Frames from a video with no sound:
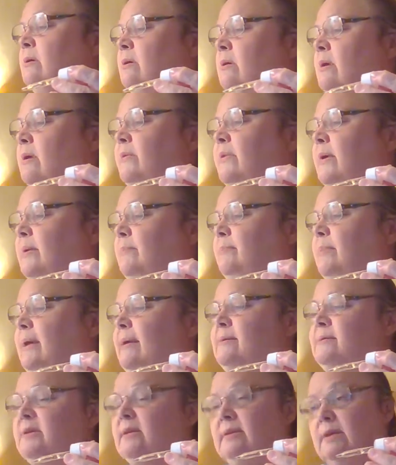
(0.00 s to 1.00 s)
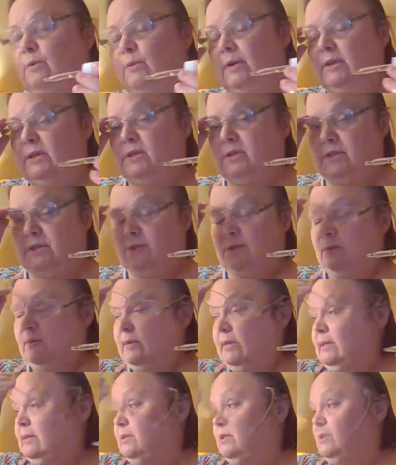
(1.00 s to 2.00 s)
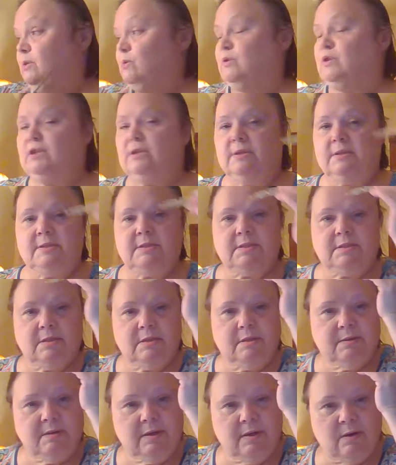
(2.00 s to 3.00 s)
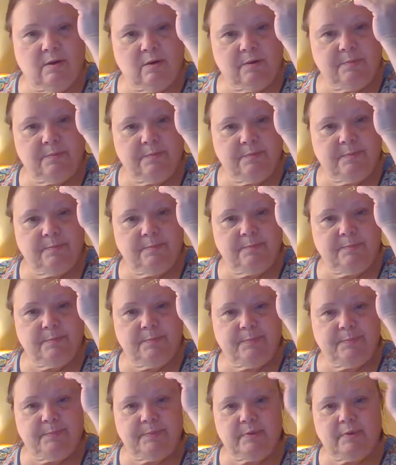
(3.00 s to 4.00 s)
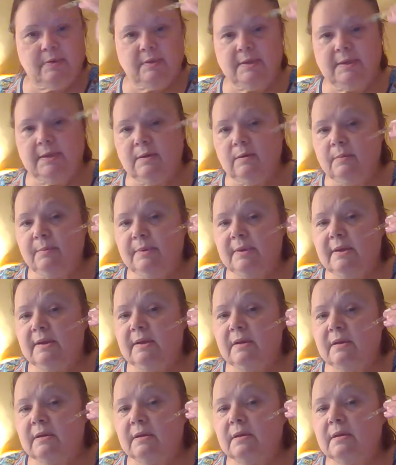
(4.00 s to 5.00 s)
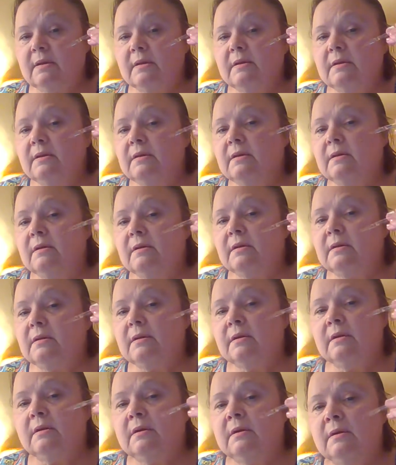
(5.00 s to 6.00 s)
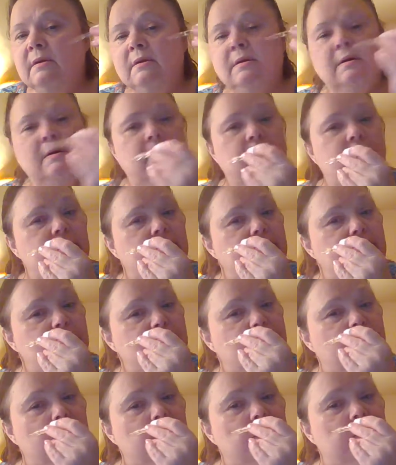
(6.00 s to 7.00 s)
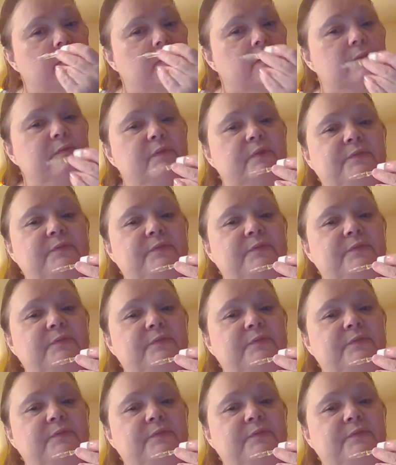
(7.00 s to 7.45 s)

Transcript: And then basically what you do is you just, you know, put a little bit on each area of your